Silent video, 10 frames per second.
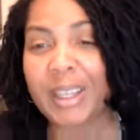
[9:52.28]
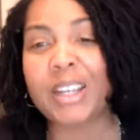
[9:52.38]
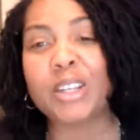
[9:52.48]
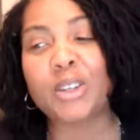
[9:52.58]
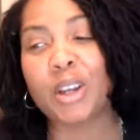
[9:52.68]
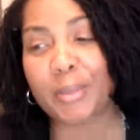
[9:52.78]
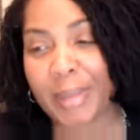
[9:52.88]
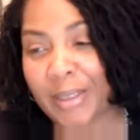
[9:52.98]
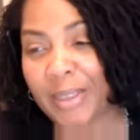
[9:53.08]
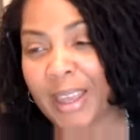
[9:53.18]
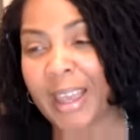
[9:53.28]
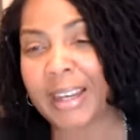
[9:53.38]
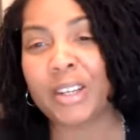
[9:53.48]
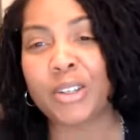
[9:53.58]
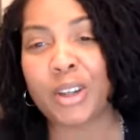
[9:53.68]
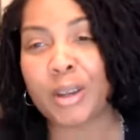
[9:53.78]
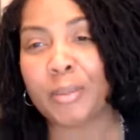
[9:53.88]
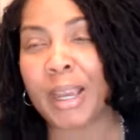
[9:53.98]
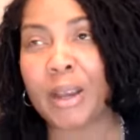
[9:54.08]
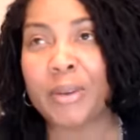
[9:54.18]
Can you talk about that? Can you talk
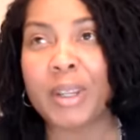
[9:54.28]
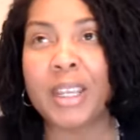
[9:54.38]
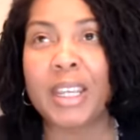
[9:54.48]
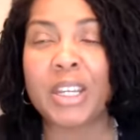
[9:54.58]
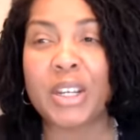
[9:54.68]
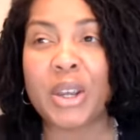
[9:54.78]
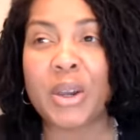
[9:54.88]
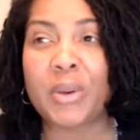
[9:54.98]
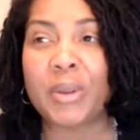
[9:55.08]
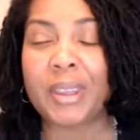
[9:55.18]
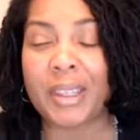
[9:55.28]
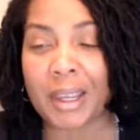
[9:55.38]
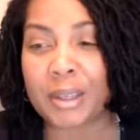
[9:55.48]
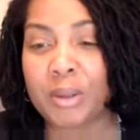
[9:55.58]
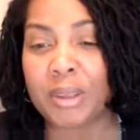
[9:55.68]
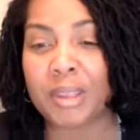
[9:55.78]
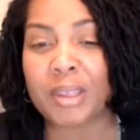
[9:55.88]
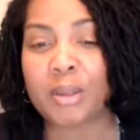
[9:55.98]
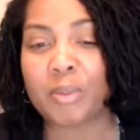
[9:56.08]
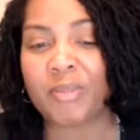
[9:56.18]
about, you know, yes,
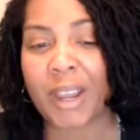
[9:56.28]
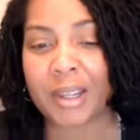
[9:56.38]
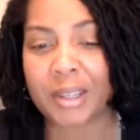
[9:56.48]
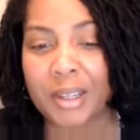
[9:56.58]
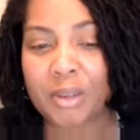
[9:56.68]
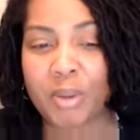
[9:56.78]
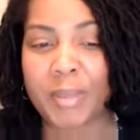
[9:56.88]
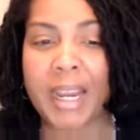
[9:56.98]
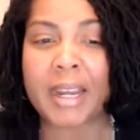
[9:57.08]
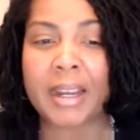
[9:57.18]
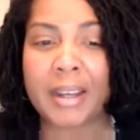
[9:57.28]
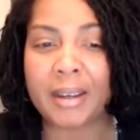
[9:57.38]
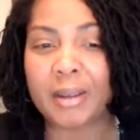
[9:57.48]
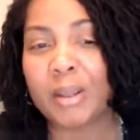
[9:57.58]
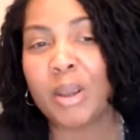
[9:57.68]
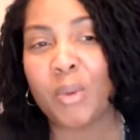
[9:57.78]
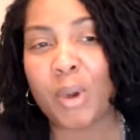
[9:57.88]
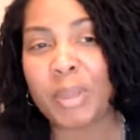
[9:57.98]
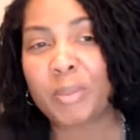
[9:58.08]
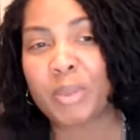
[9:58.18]
these vaccines were made in
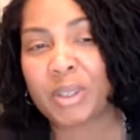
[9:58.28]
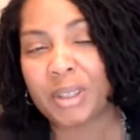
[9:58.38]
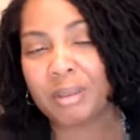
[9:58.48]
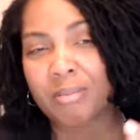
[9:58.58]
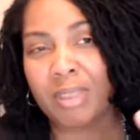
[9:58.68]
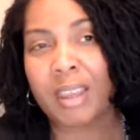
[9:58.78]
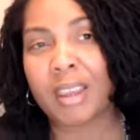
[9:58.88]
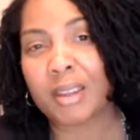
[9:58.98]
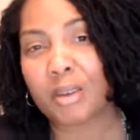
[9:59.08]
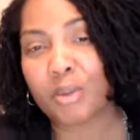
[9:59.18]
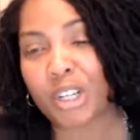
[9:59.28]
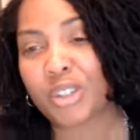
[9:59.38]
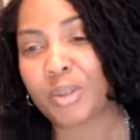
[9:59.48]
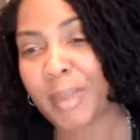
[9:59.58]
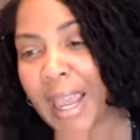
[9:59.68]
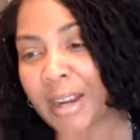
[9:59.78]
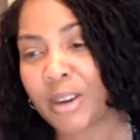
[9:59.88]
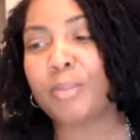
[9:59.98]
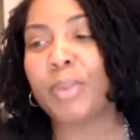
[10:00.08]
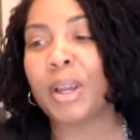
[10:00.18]
what people think is a rushed
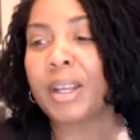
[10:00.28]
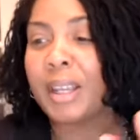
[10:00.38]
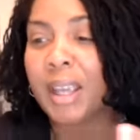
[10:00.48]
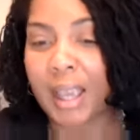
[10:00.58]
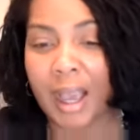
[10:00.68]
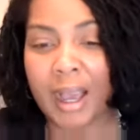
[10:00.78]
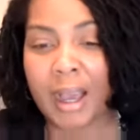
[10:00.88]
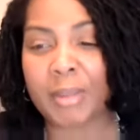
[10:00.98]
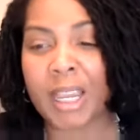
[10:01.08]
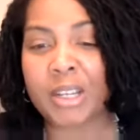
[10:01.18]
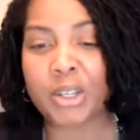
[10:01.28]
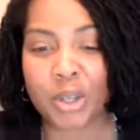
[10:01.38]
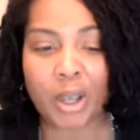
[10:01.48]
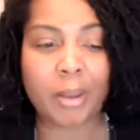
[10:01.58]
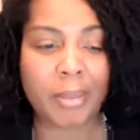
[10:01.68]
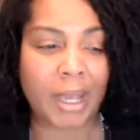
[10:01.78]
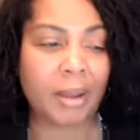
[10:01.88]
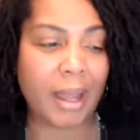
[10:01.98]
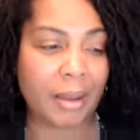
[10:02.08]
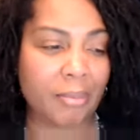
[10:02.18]
manner, but um, can you talk
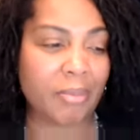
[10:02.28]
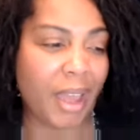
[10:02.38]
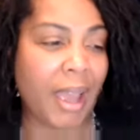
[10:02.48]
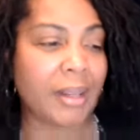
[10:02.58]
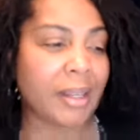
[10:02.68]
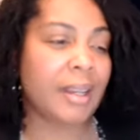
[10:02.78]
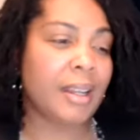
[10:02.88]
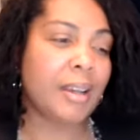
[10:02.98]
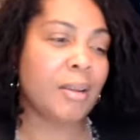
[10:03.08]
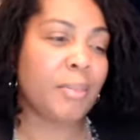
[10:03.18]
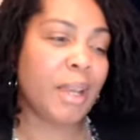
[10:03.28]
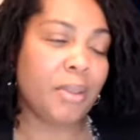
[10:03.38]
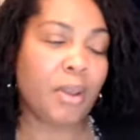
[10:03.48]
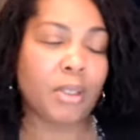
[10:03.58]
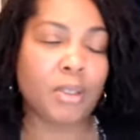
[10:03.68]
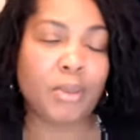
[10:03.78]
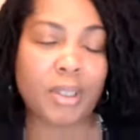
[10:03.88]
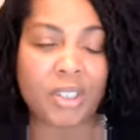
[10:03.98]
about that and, and about the altering